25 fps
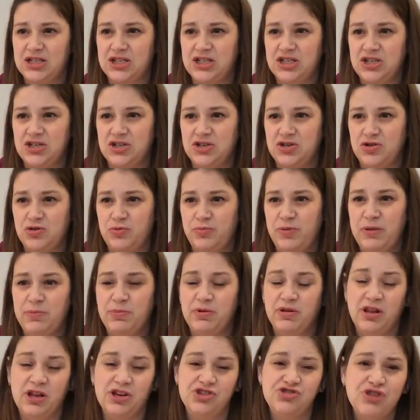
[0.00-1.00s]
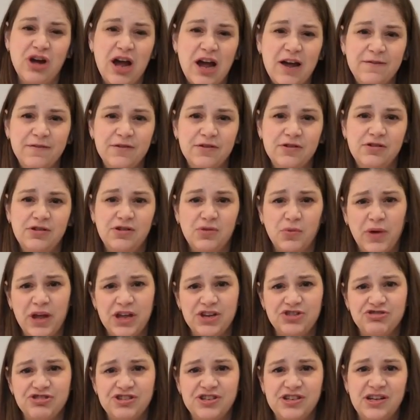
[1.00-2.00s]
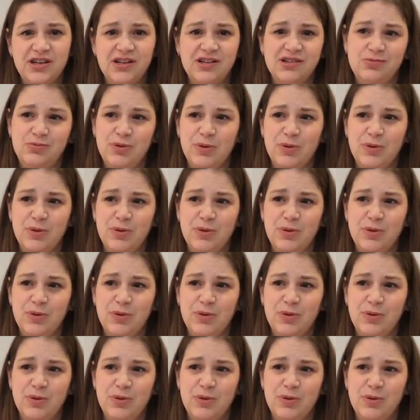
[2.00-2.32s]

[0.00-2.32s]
to people in the drive-thru, to waitresses,